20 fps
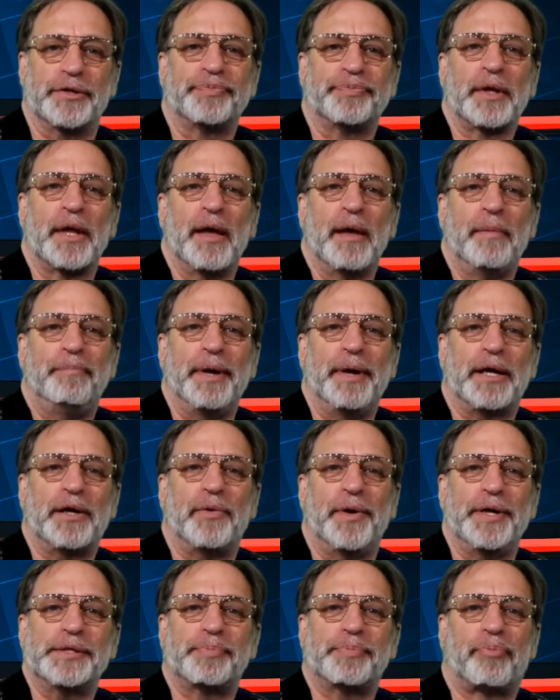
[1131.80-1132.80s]
Bitcoin's
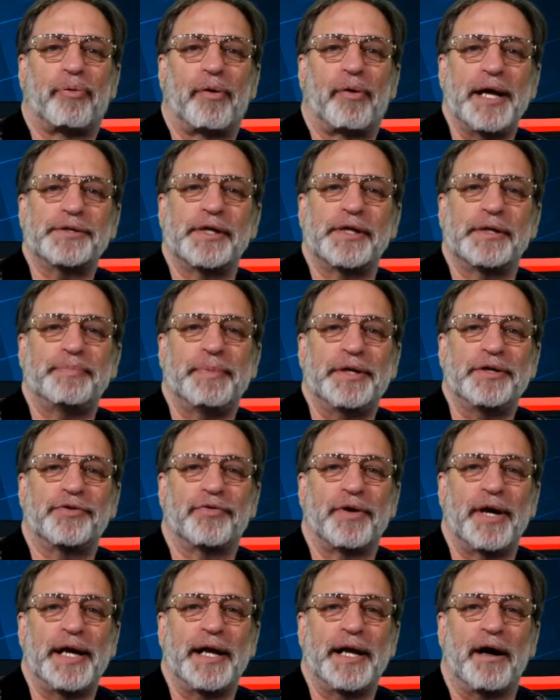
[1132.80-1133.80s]
price had been trending
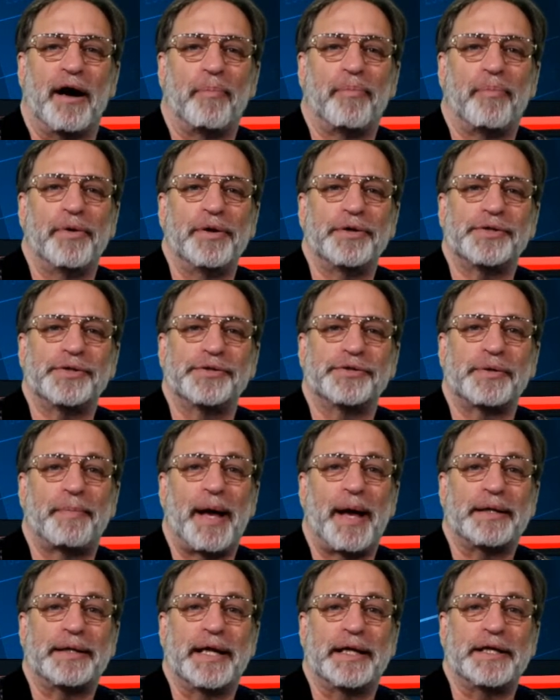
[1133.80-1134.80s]
upwards since about the
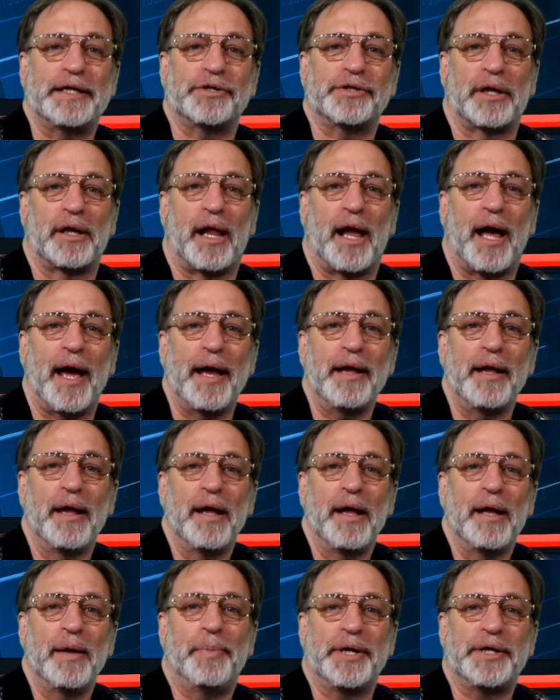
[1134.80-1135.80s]
end of July,
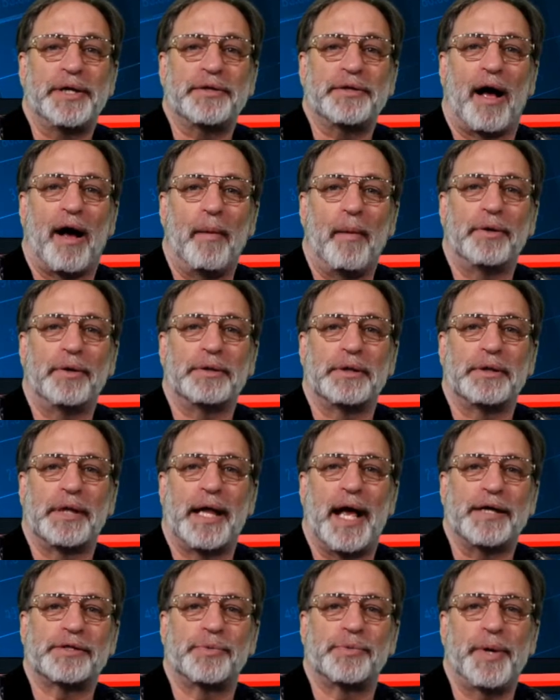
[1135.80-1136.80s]
but tumbled last
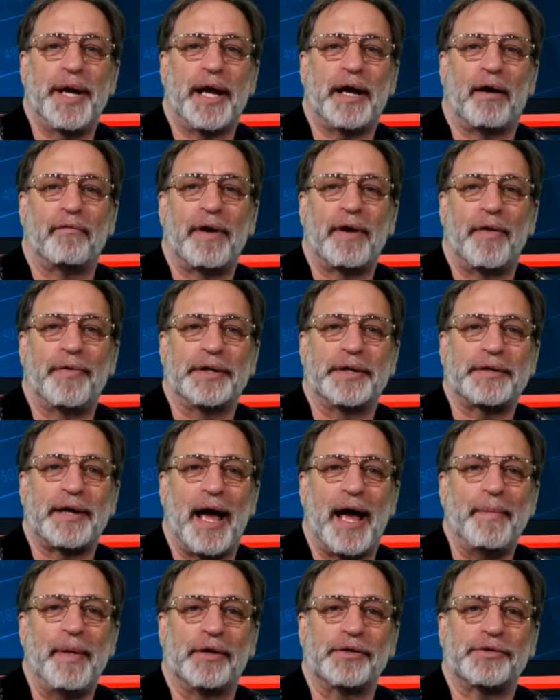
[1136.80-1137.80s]
week around the time El
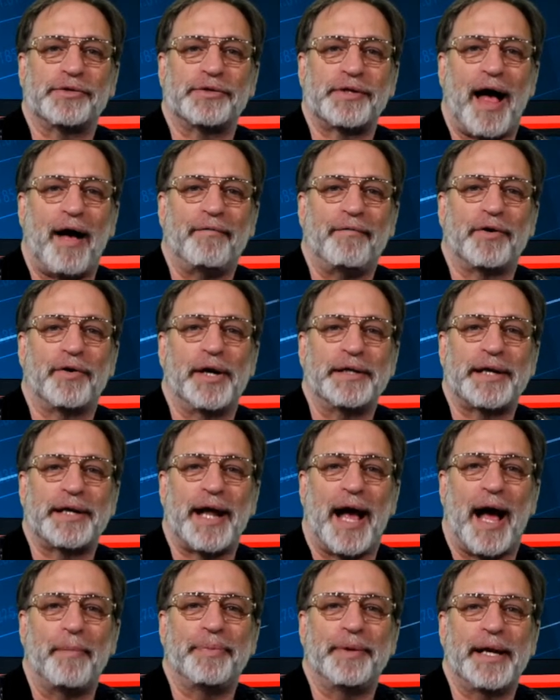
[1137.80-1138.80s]
Salvador
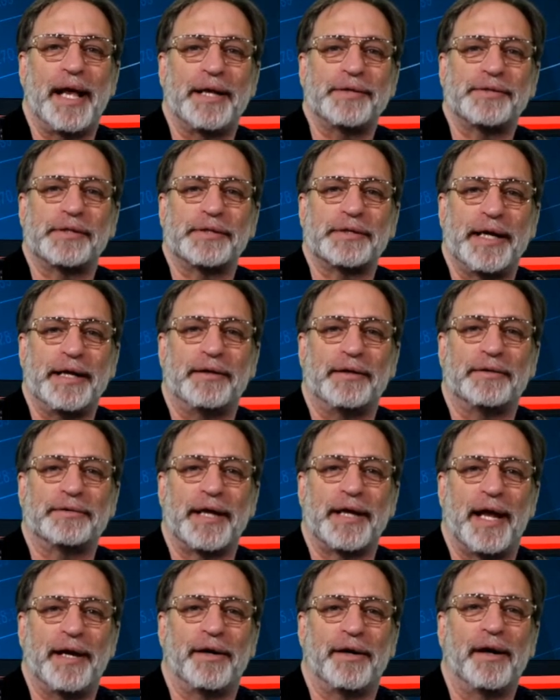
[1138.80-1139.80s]
adopted it as its legal
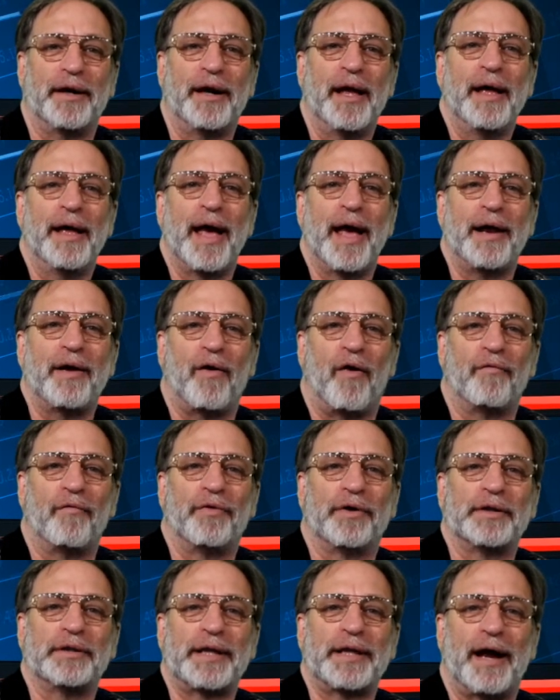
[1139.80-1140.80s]
tender, and
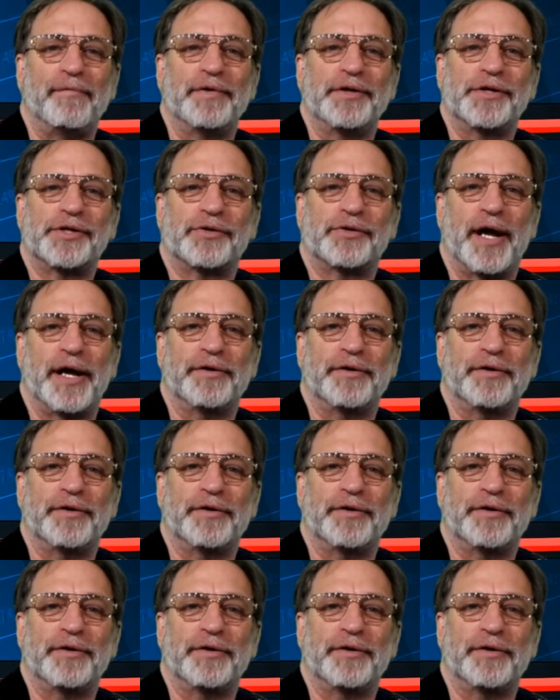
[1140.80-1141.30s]
over-leveraged traders